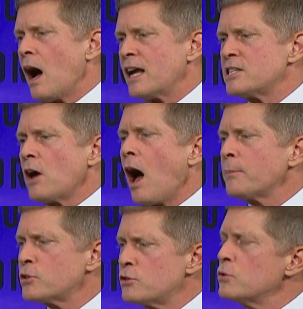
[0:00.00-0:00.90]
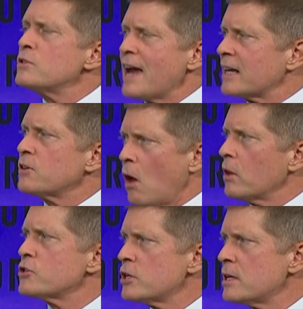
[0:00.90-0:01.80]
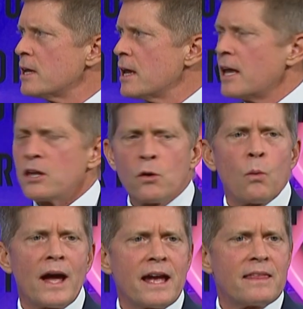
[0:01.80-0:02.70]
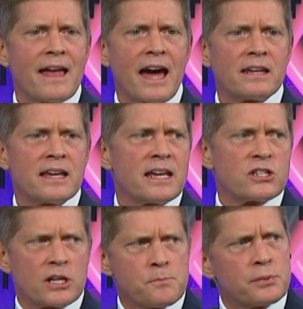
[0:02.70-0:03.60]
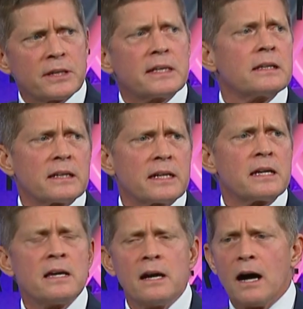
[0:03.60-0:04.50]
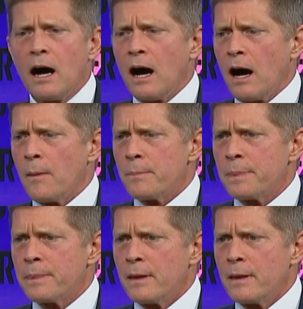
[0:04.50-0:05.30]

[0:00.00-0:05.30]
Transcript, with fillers: adopt new technology in a way that is completely um,